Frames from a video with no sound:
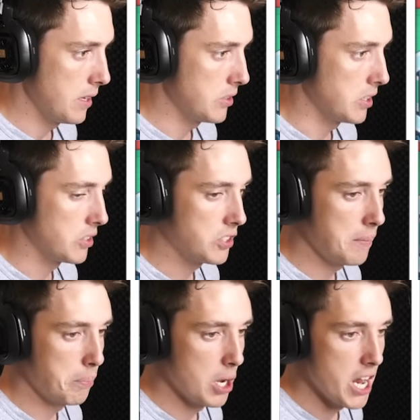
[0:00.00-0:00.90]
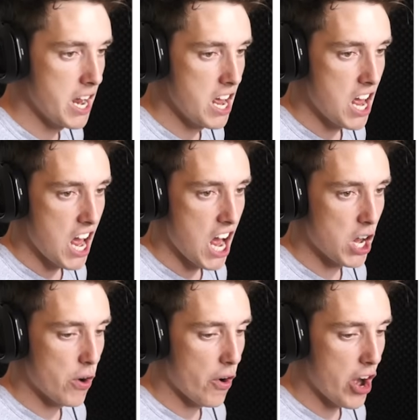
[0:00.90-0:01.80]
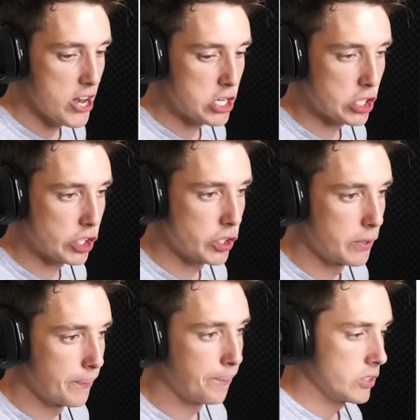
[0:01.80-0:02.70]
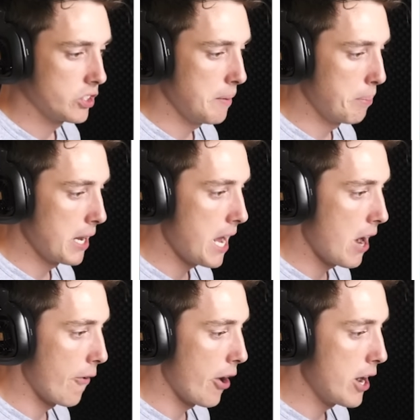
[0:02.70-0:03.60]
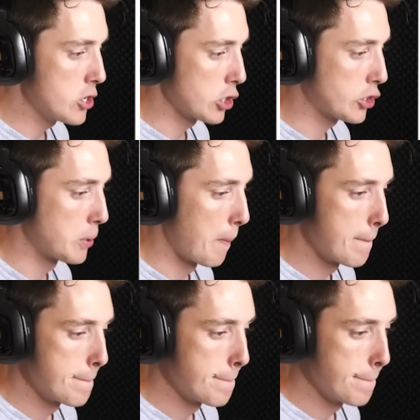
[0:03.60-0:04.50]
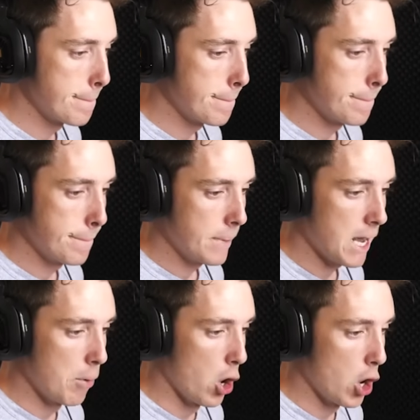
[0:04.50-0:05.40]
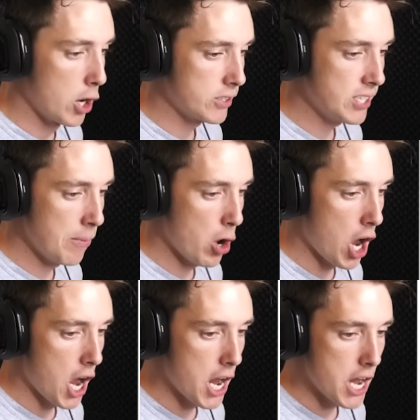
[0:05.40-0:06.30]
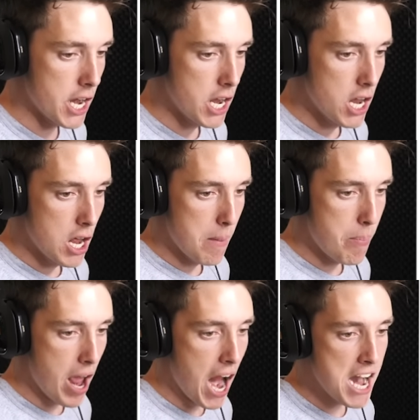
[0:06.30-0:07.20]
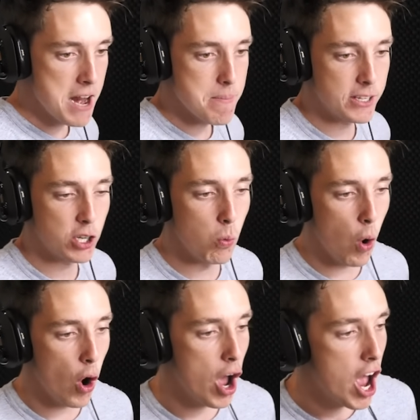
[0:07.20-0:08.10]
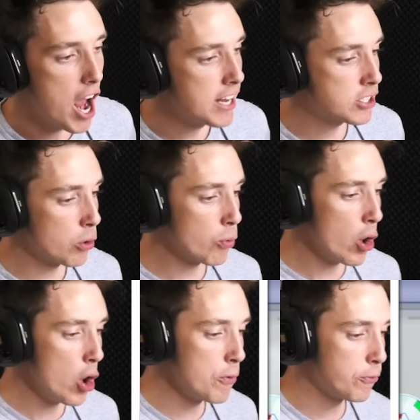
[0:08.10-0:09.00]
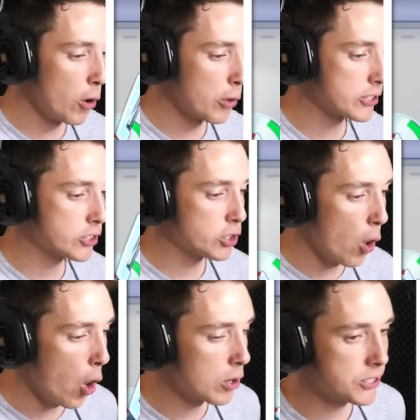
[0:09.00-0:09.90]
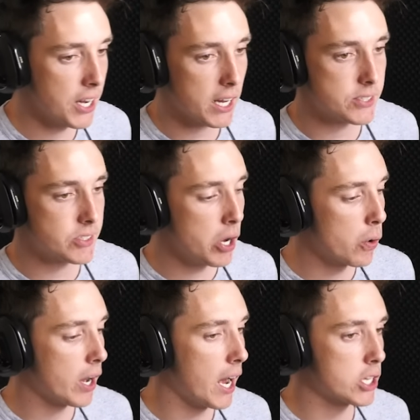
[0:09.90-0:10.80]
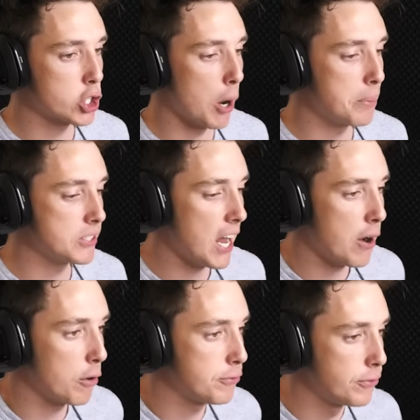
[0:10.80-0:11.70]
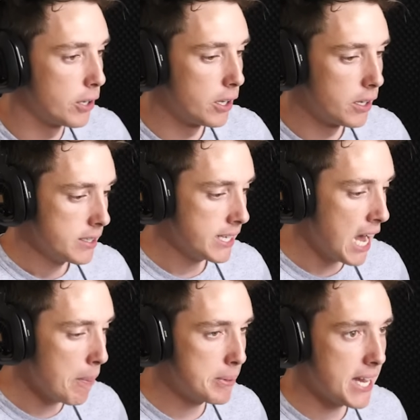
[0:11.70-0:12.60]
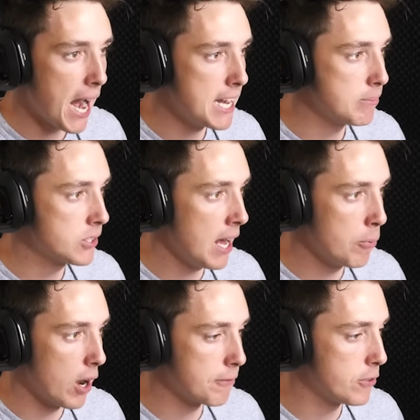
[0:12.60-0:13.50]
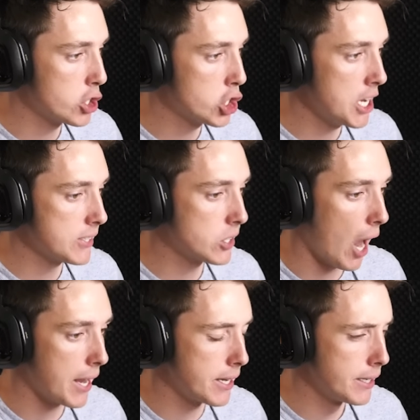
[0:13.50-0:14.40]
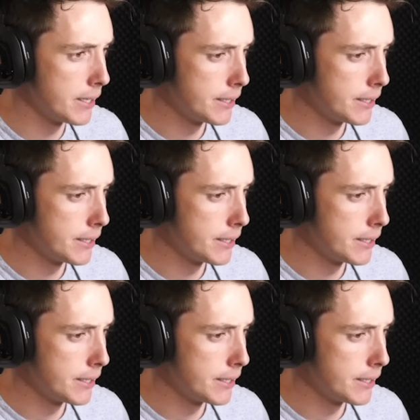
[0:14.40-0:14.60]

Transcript: This is simply outrageous. Simply outrageous. Come on, someone! Behead him! It's a room full of saws and I still can't chop his head off. Decapitate him, someone, for shit's sake.